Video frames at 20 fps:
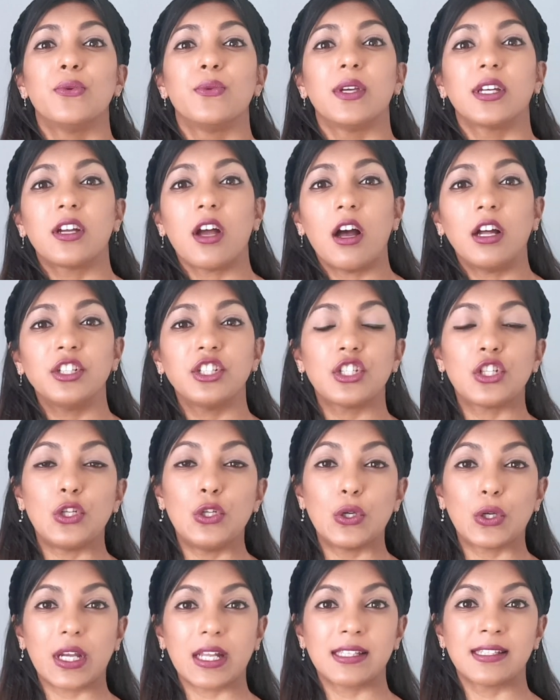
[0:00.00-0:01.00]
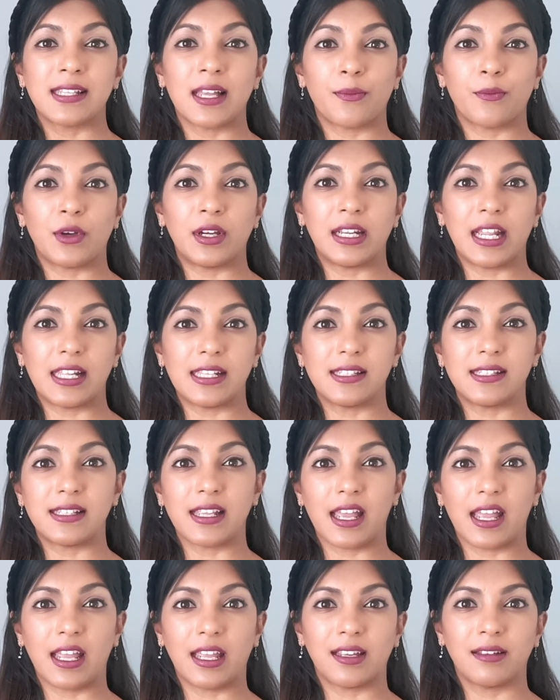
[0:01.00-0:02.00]
we can't just look at someone and
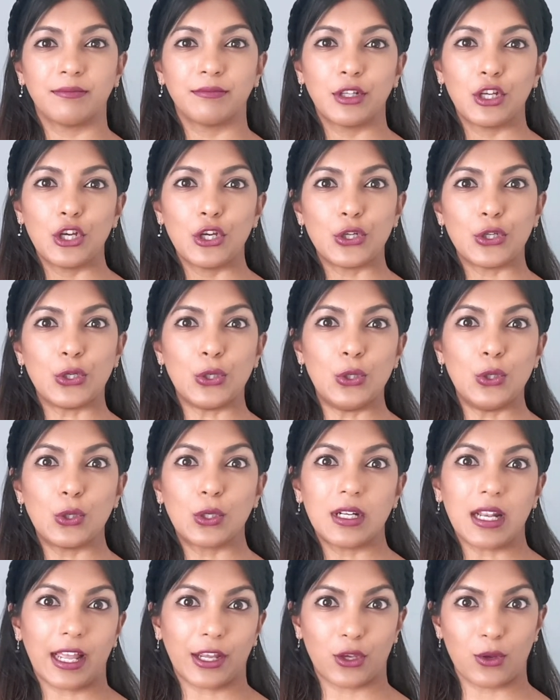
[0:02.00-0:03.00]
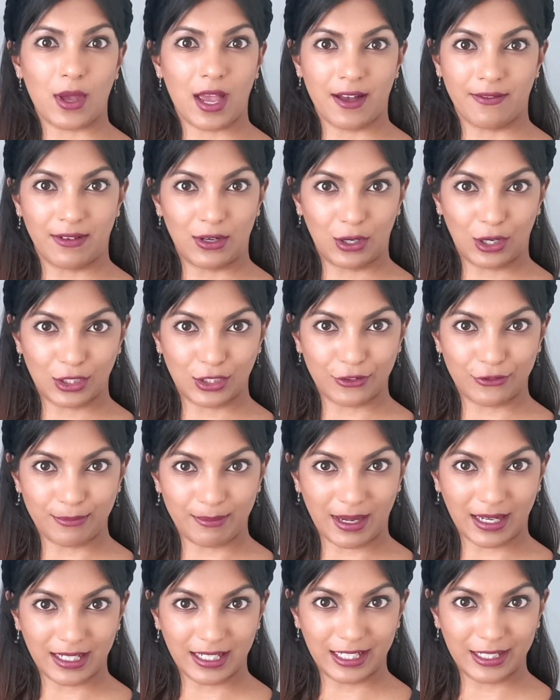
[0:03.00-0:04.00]
say, you look like you have a lot of
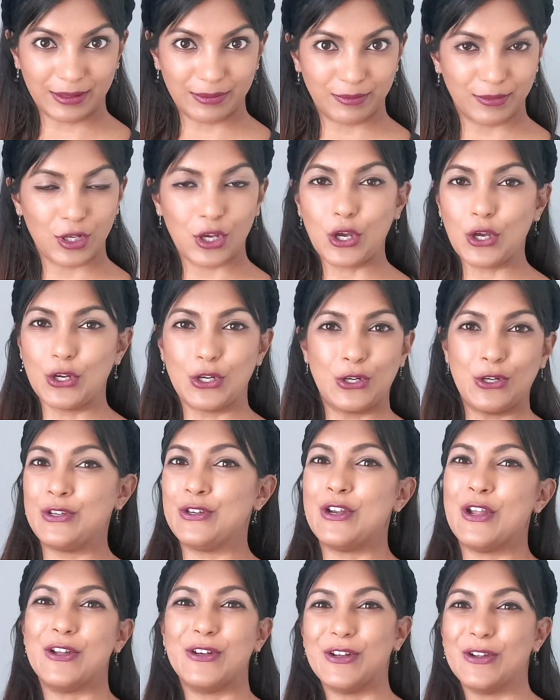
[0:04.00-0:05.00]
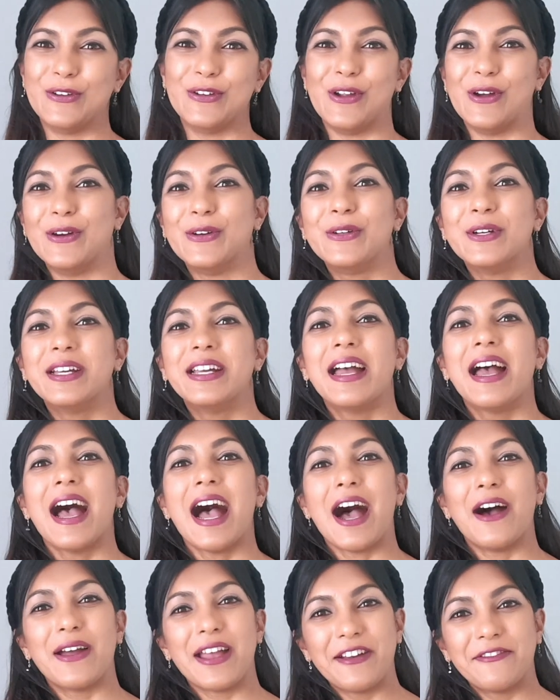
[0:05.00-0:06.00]
money. No, no, no.
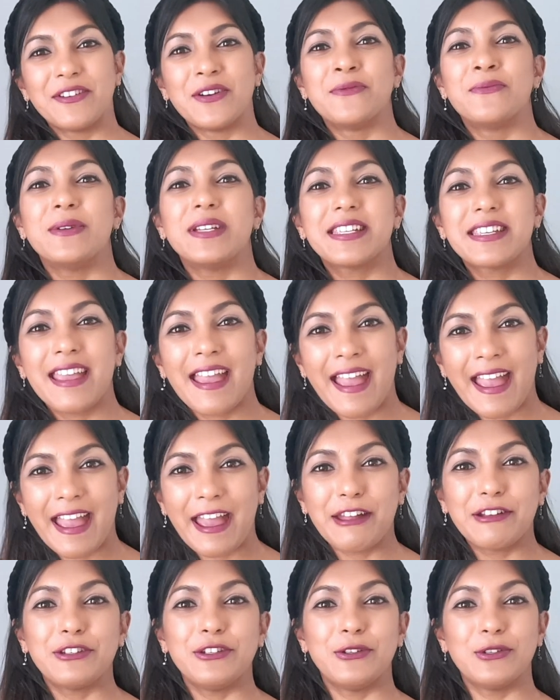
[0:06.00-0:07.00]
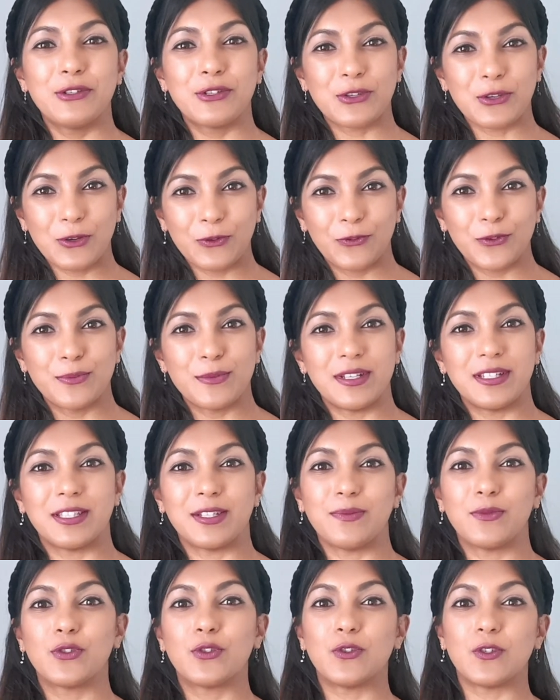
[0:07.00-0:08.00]
However, we can use
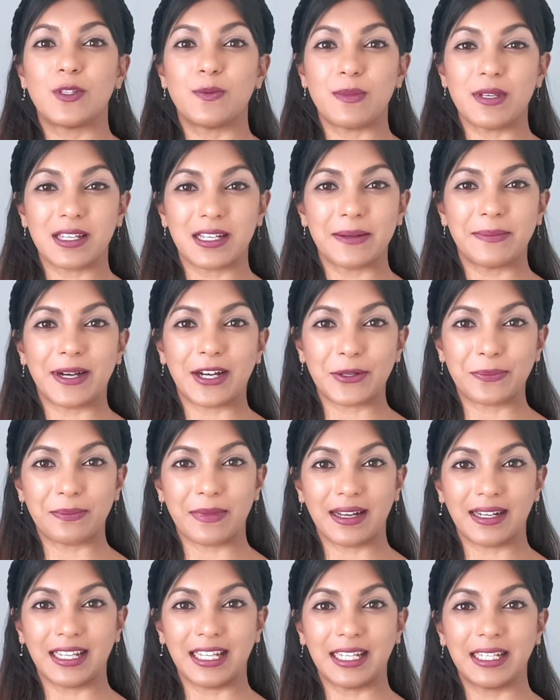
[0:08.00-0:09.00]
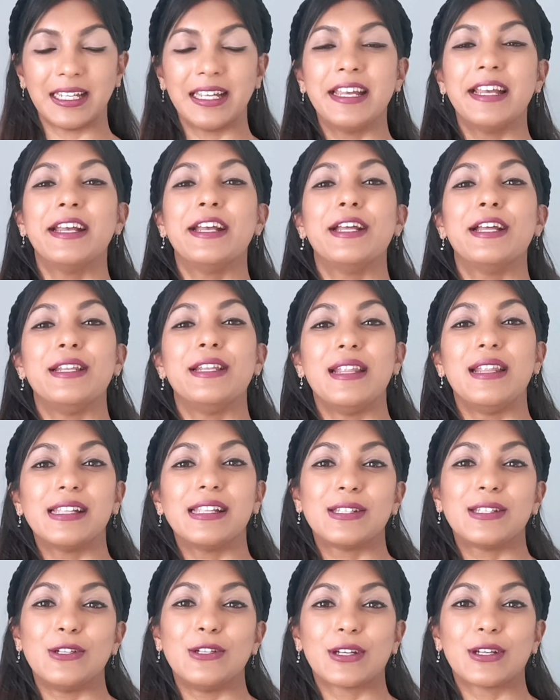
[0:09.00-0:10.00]
euphemisms to speak about money.
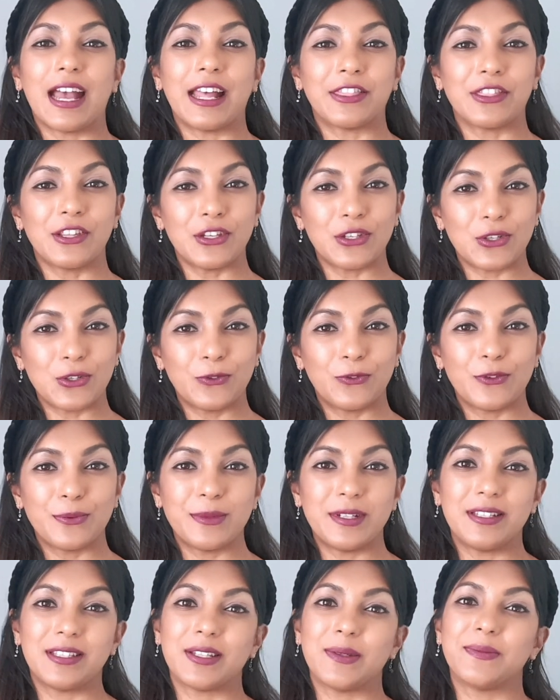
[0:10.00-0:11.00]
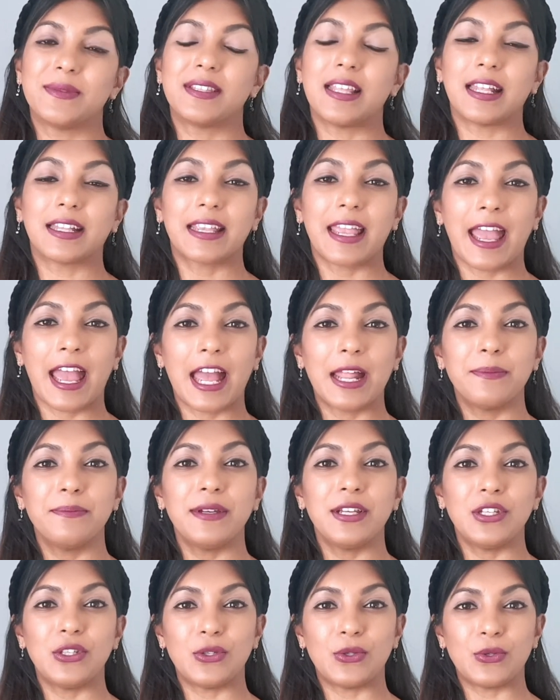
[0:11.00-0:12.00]
Let's look at the euphemisms that can
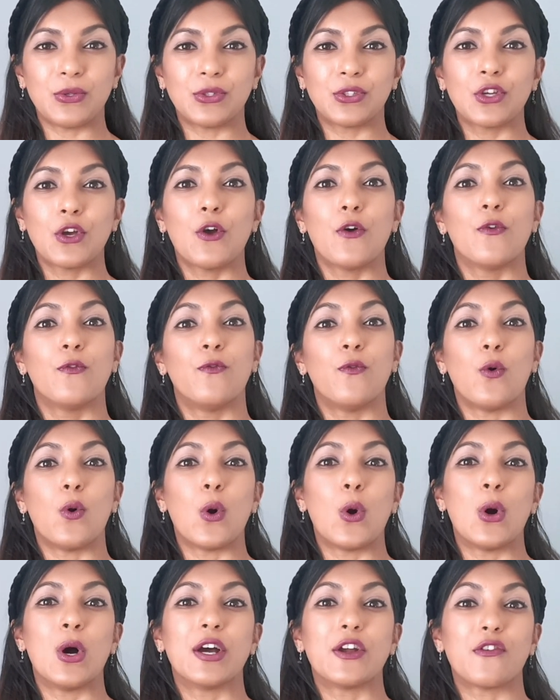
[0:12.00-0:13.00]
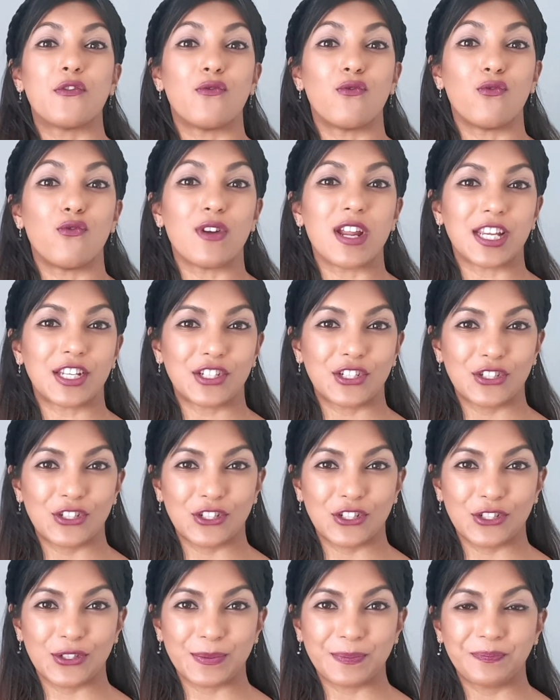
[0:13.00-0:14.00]
be used for
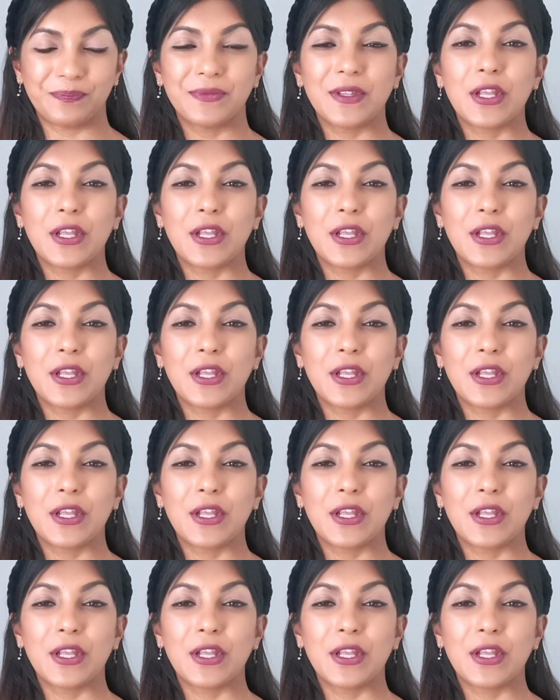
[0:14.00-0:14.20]
rich.